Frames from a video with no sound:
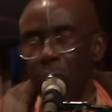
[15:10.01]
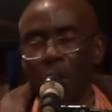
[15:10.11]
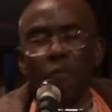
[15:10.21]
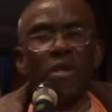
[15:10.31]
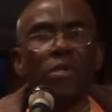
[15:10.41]

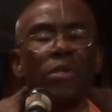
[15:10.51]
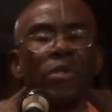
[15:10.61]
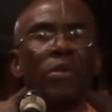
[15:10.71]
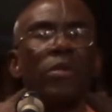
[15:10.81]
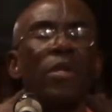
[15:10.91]
If we choose to
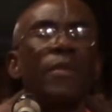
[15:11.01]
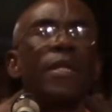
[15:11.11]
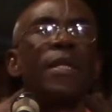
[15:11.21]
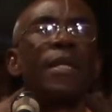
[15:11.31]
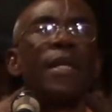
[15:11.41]
do
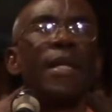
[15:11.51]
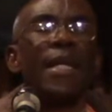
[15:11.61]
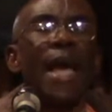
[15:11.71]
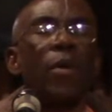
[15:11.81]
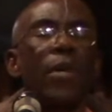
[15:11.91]
something
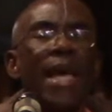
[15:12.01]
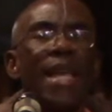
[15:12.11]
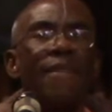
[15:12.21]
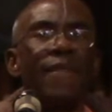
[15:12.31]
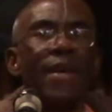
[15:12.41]
that could
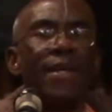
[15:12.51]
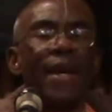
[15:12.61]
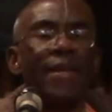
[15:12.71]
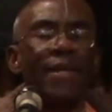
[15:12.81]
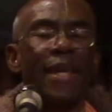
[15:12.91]
elevate
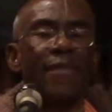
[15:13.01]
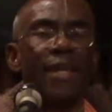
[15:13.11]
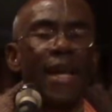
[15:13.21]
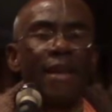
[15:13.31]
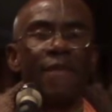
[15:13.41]
ourselves,
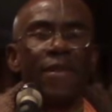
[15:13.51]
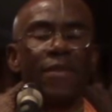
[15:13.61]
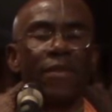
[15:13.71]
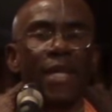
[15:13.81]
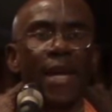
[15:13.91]
elevate
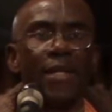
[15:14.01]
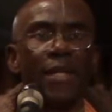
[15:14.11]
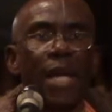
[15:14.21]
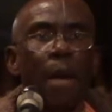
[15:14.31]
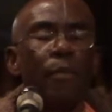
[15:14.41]

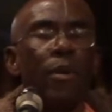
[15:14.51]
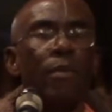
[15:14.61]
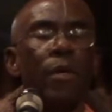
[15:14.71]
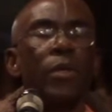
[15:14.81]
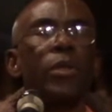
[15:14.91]
society, and
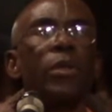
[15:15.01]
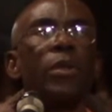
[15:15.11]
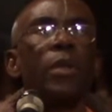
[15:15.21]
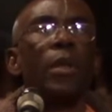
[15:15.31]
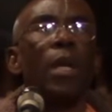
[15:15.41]
promote
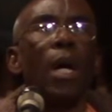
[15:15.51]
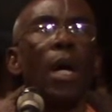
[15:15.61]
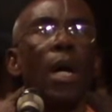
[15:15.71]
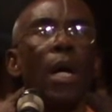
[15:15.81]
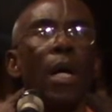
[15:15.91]

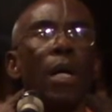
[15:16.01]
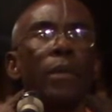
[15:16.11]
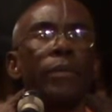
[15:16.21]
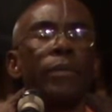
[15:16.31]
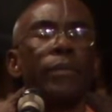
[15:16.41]

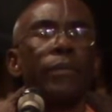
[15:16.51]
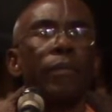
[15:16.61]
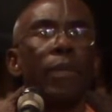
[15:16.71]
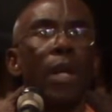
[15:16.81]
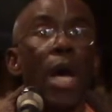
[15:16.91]
a
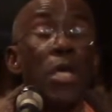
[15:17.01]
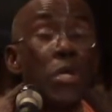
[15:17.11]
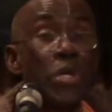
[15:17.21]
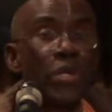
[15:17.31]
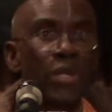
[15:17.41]

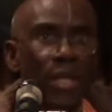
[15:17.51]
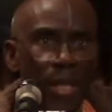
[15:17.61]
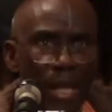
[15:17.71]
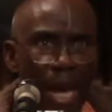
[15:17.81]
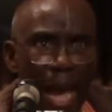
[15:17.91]

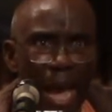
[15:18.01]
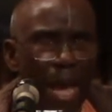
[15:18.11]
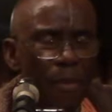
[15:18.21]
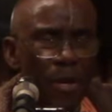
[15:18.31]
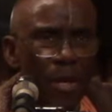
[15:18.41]
unity,
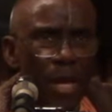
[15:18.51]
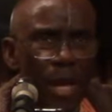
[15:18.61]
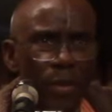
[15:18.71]
harmony in